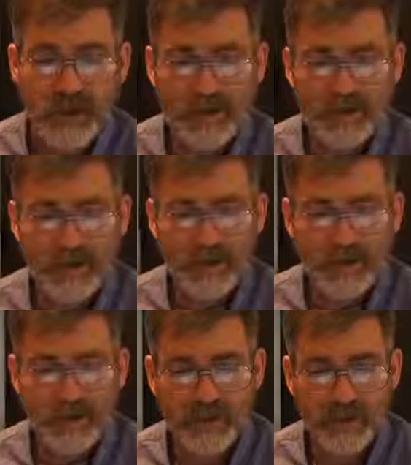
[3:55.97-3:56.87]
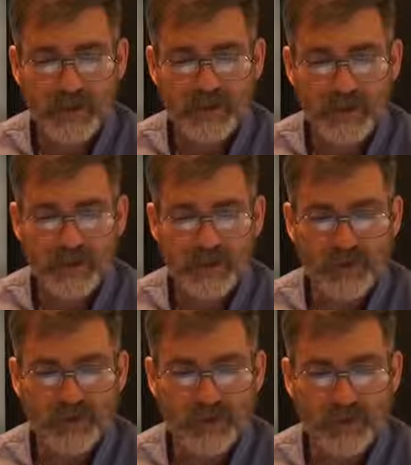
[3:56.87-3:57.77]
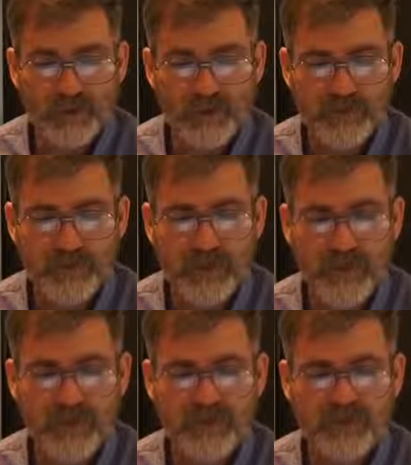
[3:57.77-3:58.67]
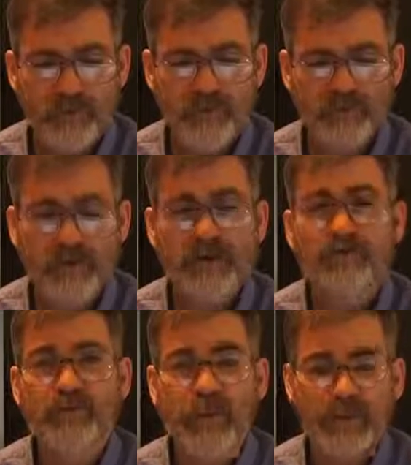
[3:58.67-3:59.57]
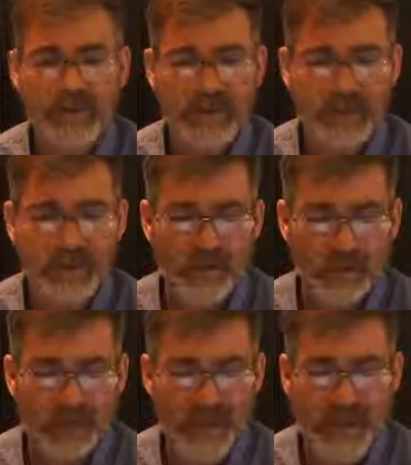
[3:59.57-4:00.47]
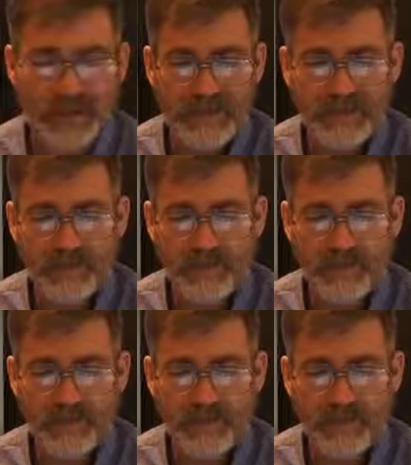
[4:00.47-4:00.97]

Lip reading: You look at 2013, there were 200. In 2014, there were 90.